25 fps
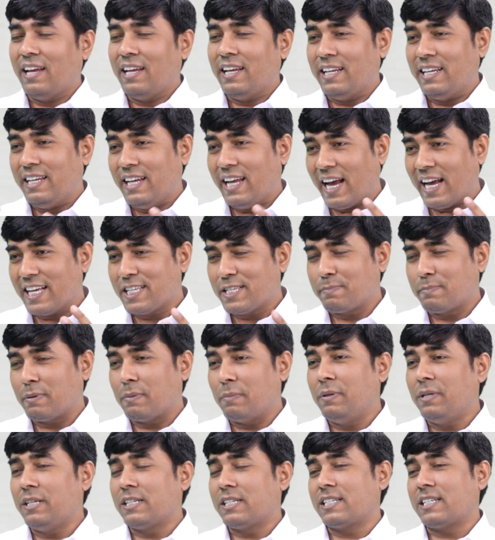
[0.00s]
He has
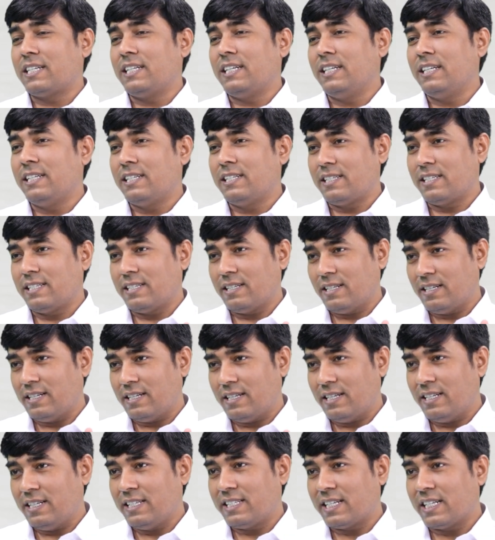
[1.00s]
published his
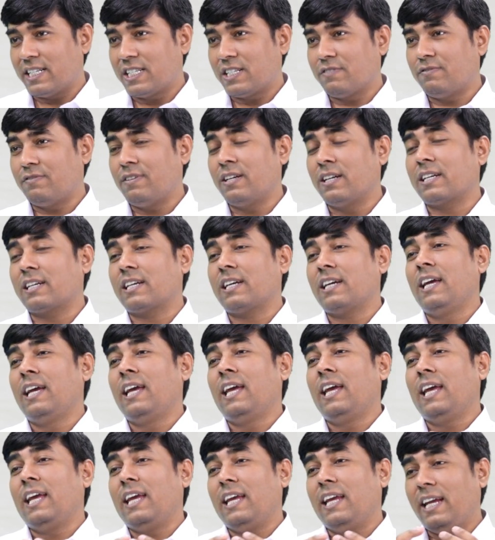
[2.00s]
research work
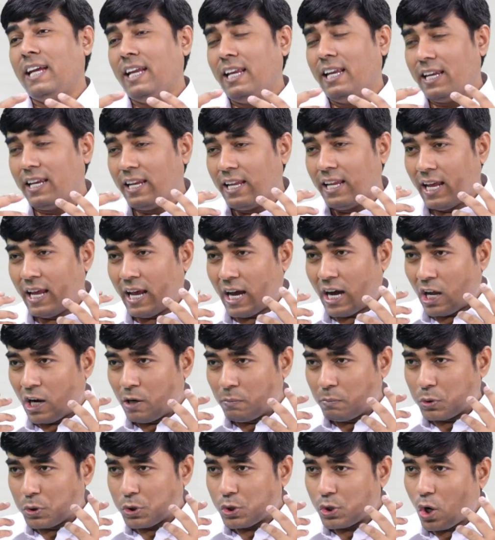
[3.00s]
in
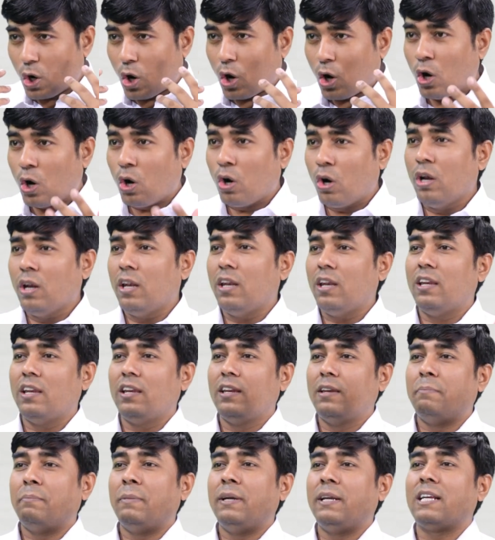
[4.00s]
almost all
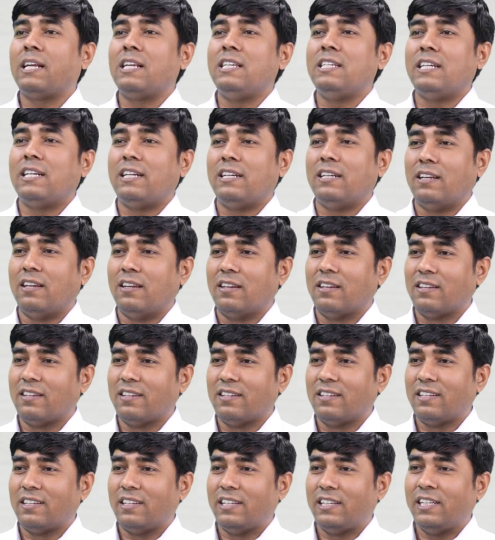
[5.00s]
medical journal,
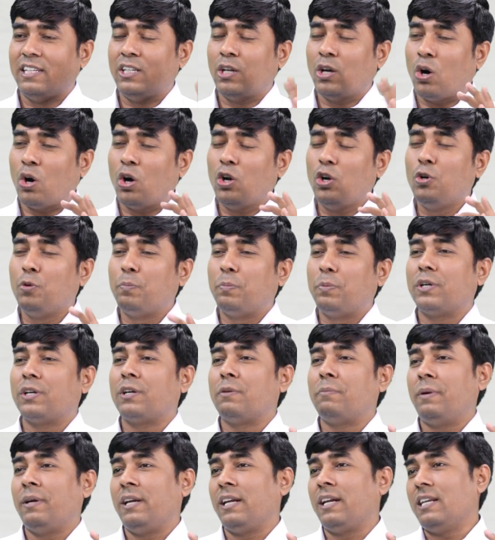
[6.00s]
in all
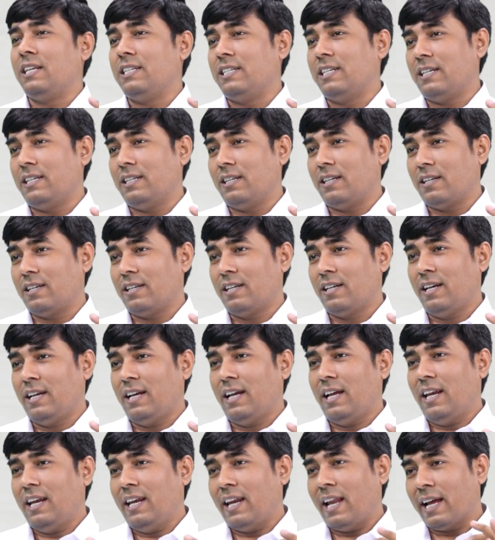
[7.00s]
reputed medical journal,
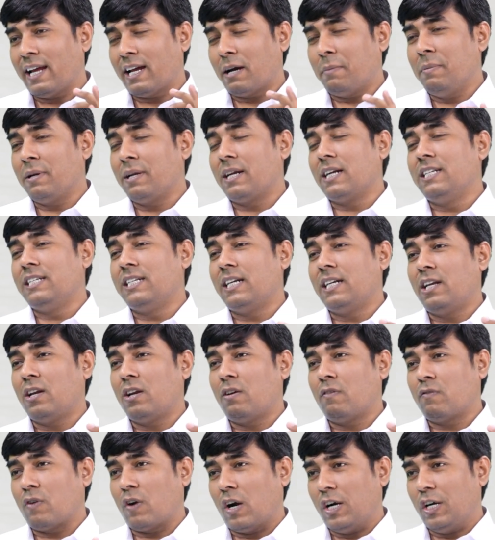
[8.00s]
like American
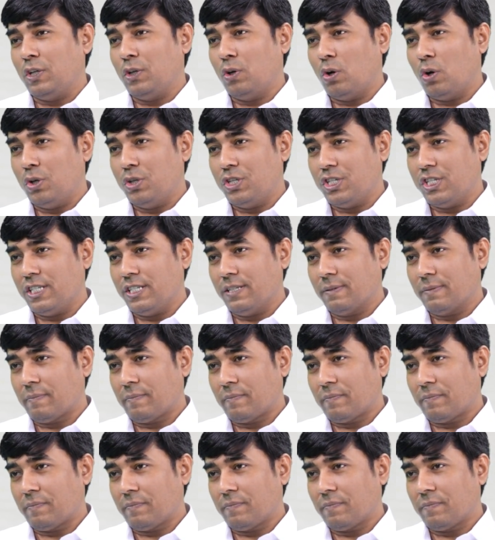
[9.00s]
Journal of Cardiology,
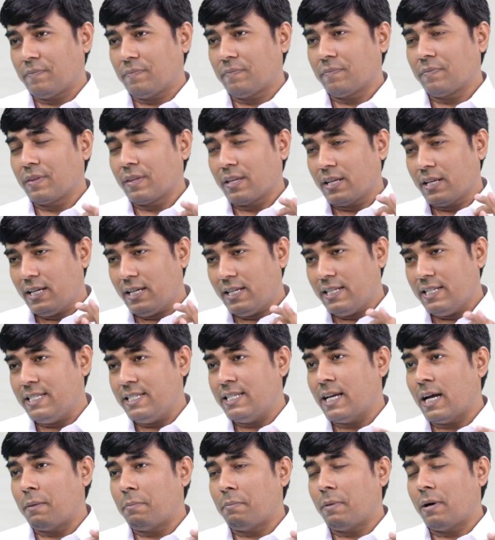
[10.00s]

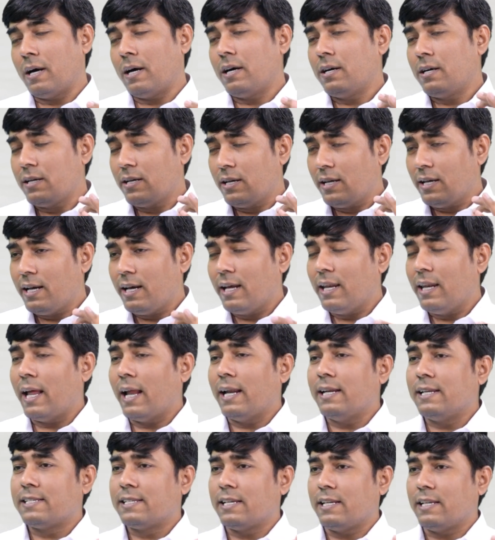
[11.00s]
JAMA,
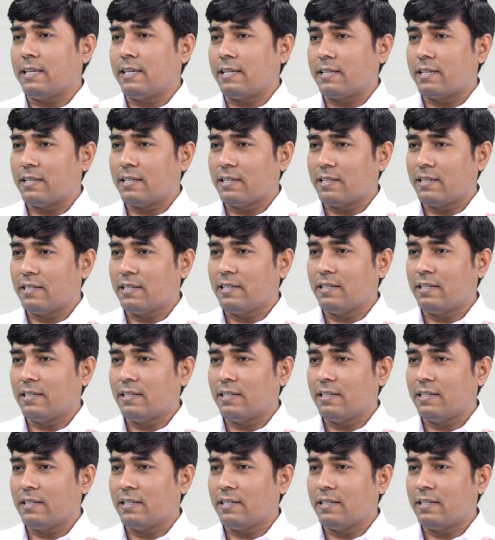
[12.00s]
Lancet,